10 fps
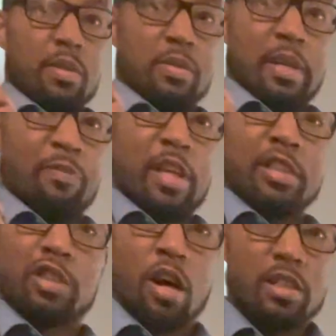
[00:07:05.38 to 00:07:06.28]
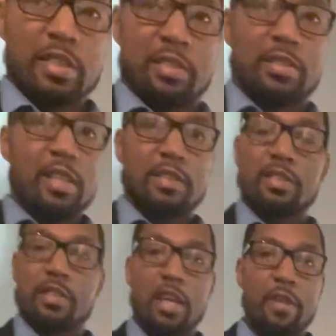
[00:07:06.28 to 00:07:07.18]
if they're charging $600
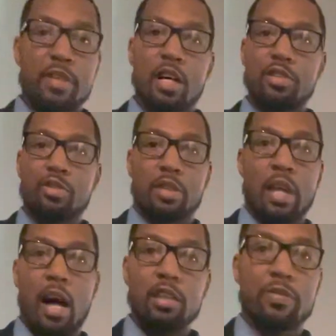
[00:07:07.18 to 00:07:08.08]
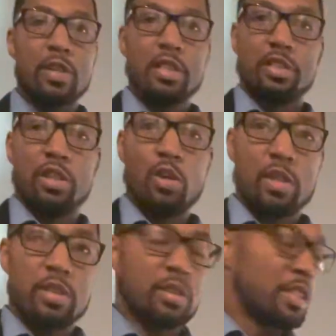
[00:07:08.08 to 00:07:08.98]
and $700 for these
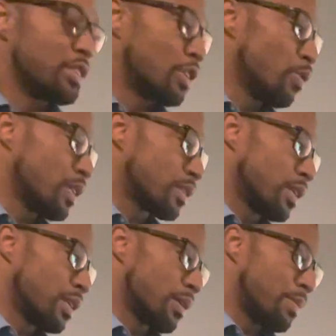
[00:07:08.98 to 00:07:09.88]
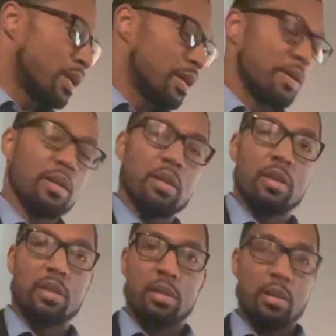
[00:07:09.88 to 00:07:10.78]
units need to be, and
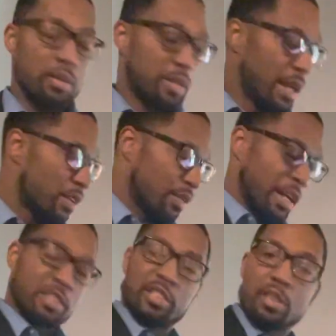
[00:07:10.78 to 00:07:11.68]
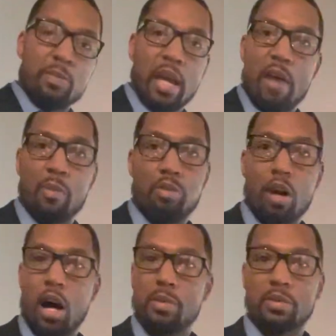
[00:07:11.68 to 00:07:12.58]
they shouldn't be having
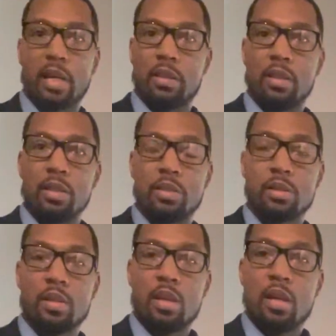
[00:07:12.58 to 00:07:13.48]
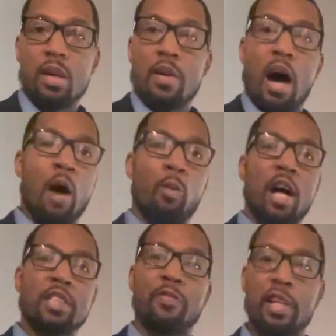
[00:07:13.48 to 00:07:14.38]
problems like this. I
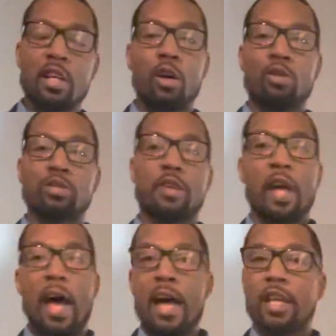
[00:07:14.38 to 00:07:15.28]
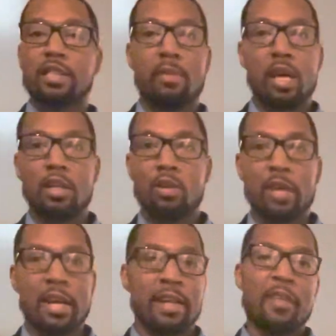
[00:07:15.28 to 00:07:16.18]
watched videos of that X-Men
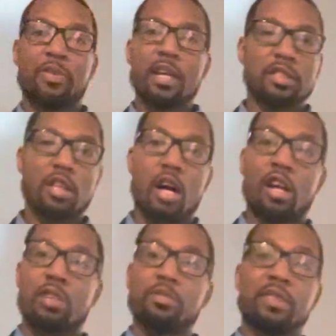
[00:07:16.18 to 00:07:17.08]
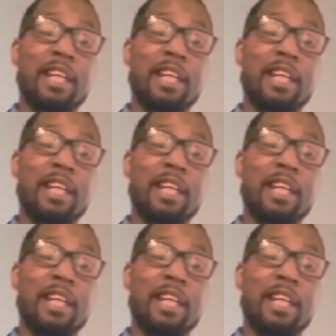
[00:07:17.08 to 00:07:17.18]
unit, and that thing sounds